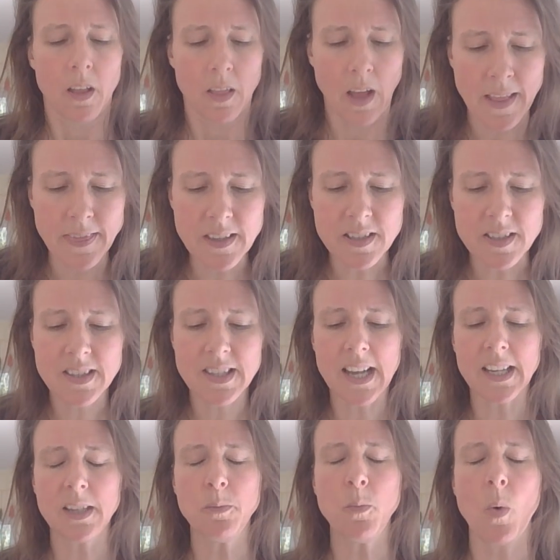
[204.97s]
And this
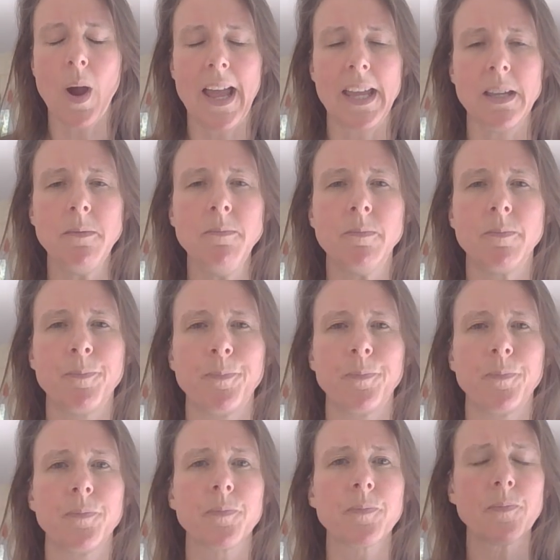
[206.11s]
second way
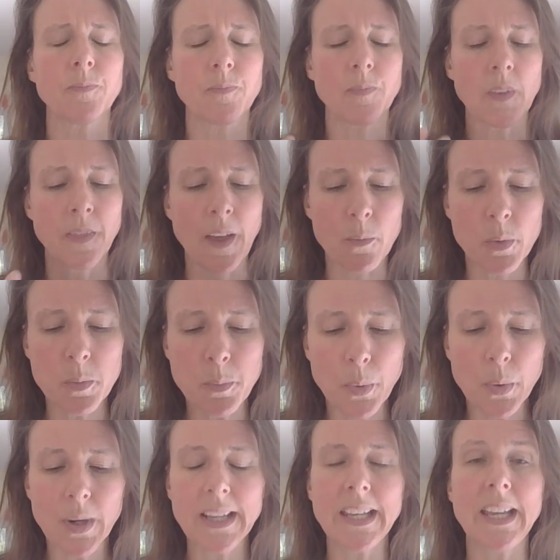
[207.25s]
that we
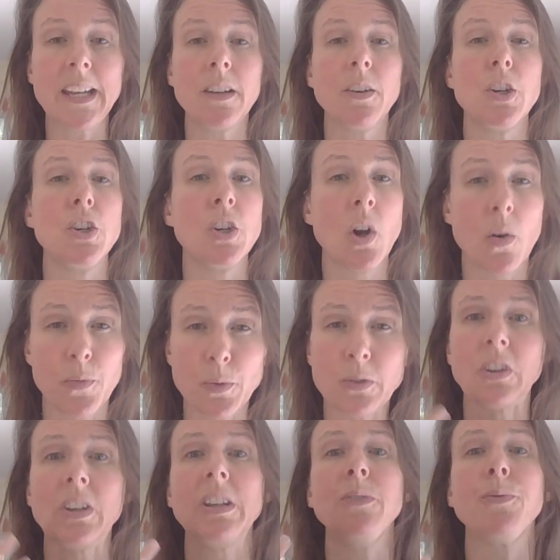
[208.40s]
bring in
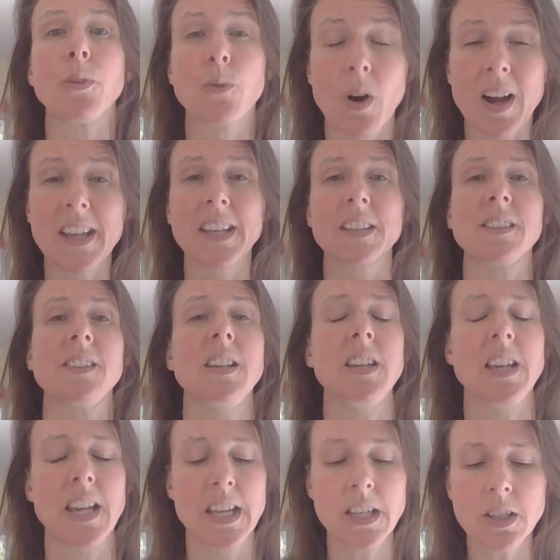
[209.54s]
novelty,
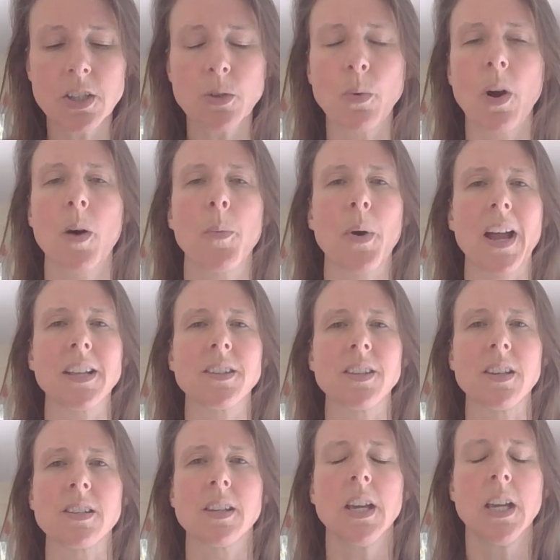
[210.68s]
variety into our
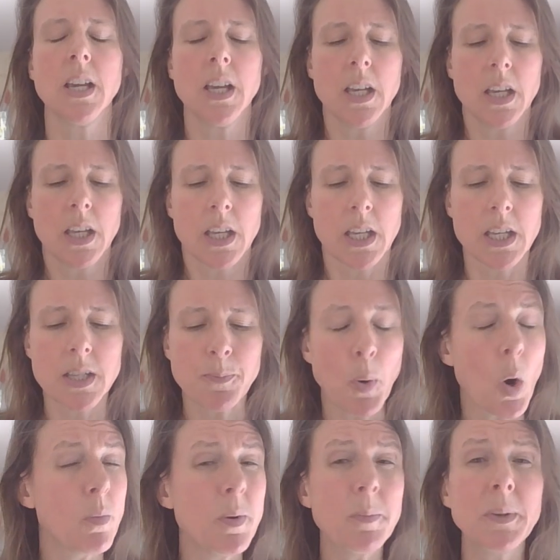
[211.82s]
practice is
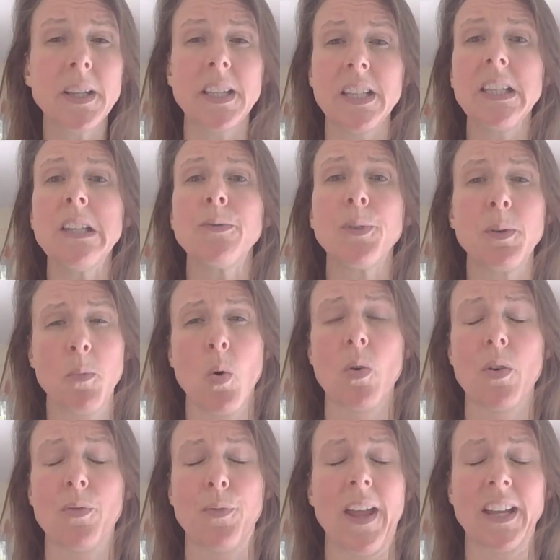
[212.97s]
probably even more
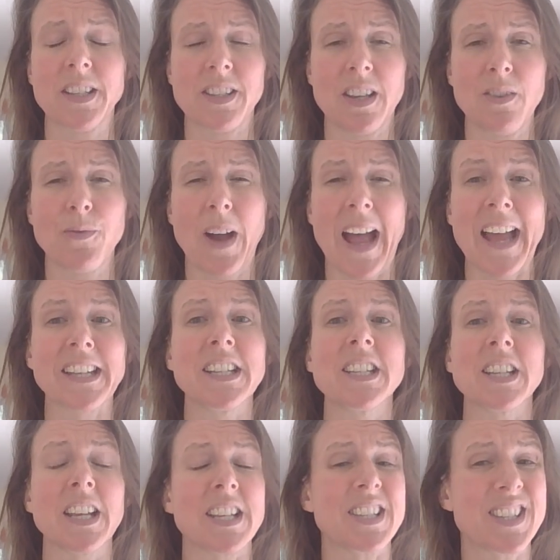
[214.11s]
effective and
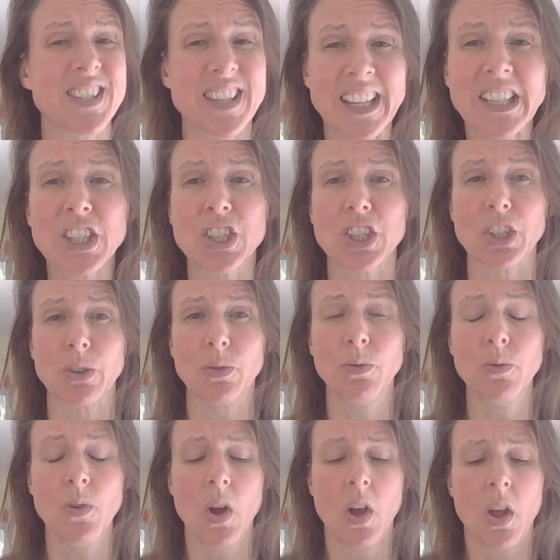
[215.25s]
essential
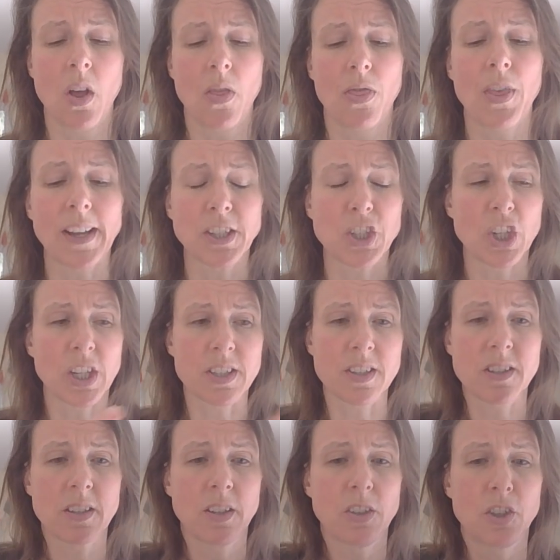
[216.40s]
than
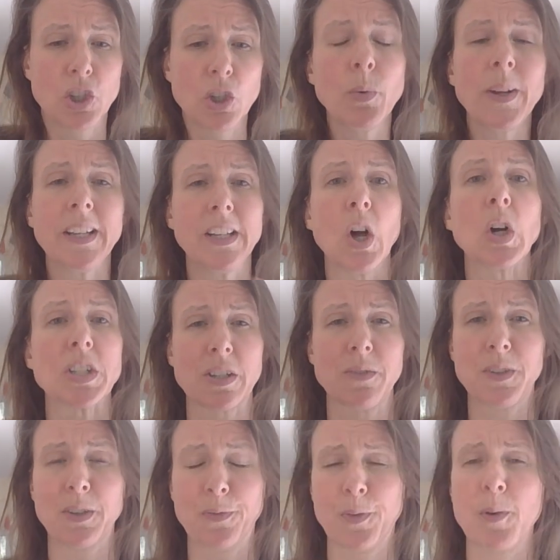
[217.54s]
just doing lots of
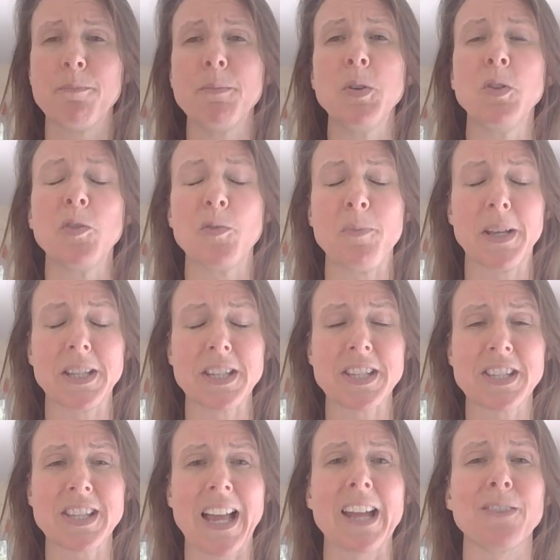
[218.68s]
different
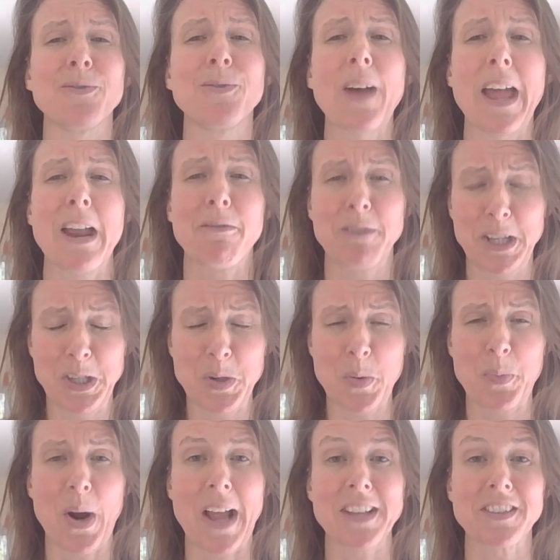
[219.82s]
movements and varying your
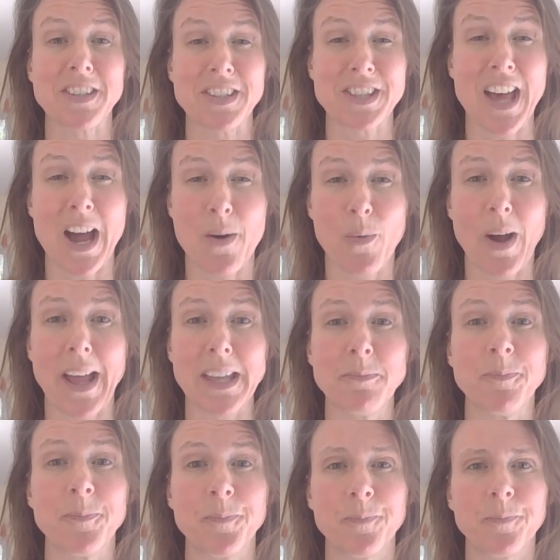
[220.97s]
practice that way.
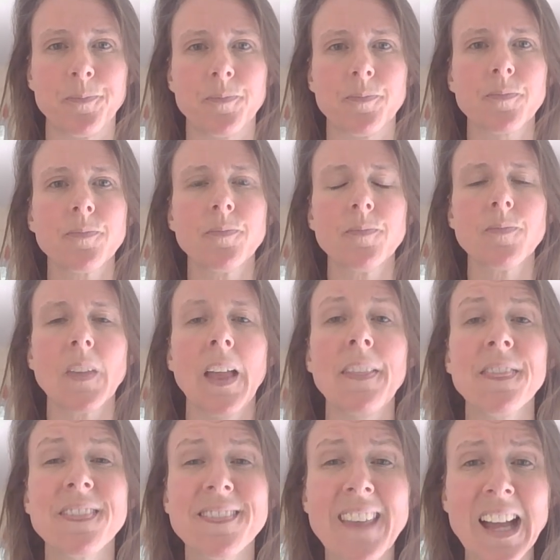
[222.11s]

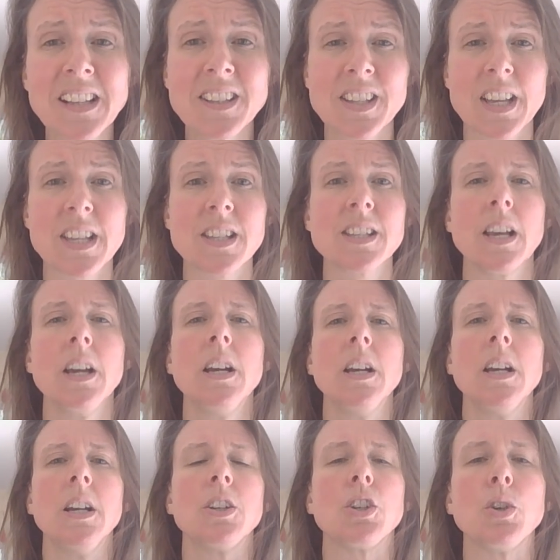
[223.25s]
And that is
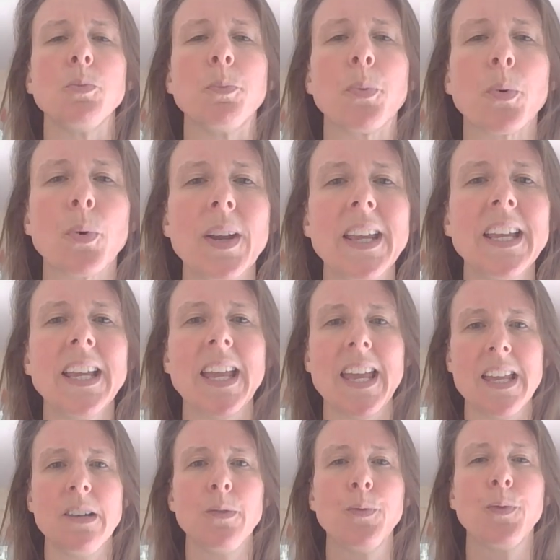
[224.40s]
to bring
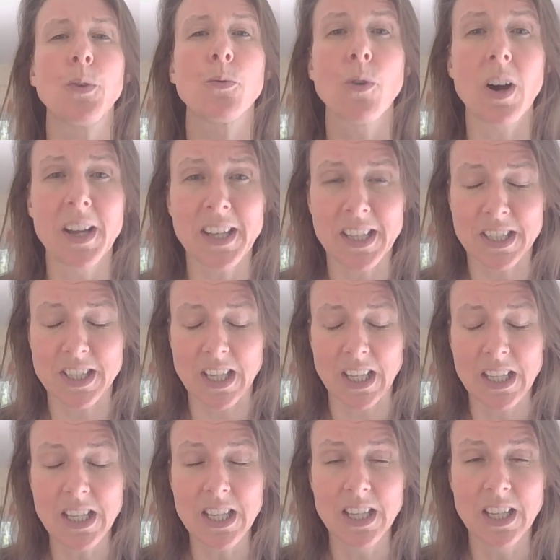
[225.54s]
in
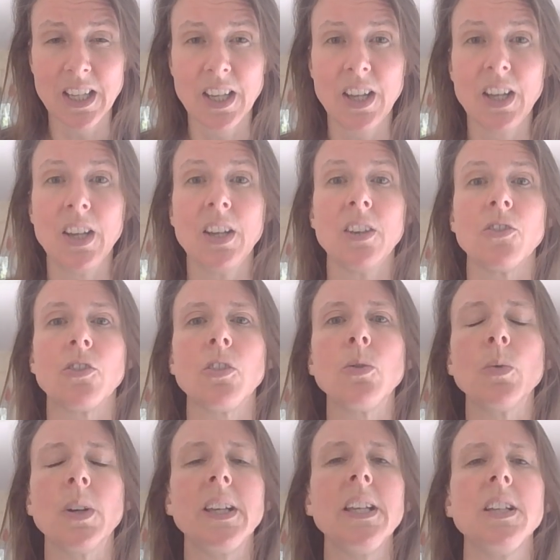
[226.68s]
variety to
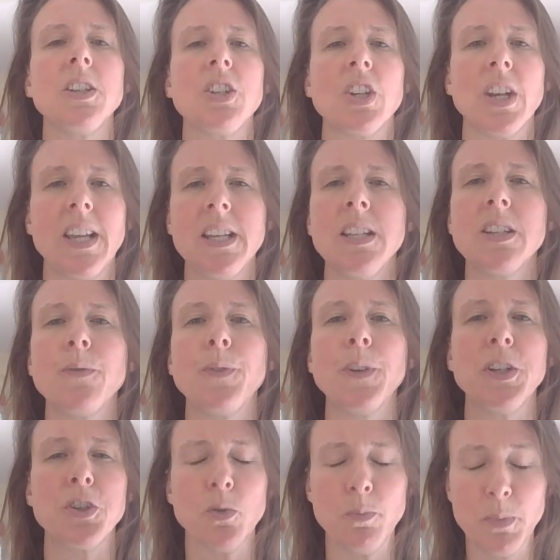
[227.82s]
each
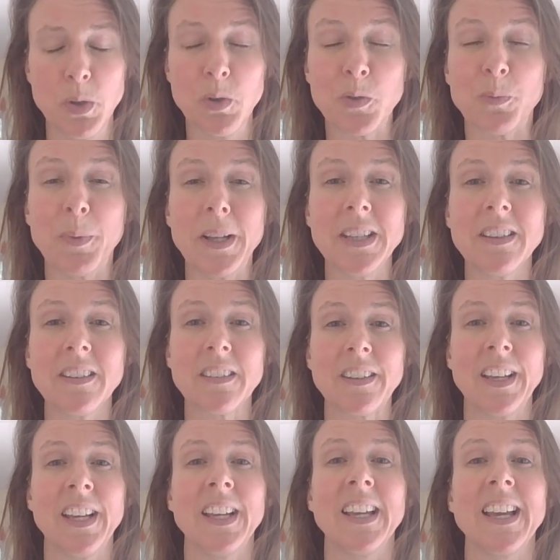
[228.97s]
individual movement
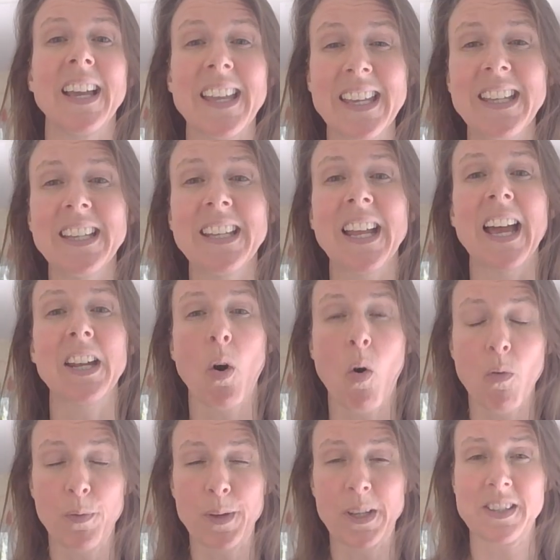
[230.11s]
in and
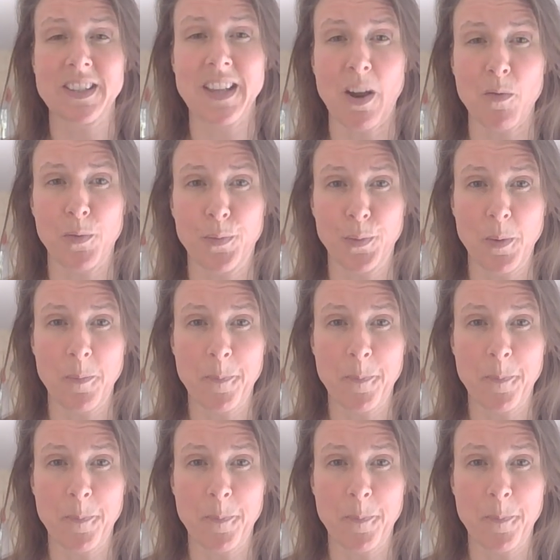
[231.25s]
of itself.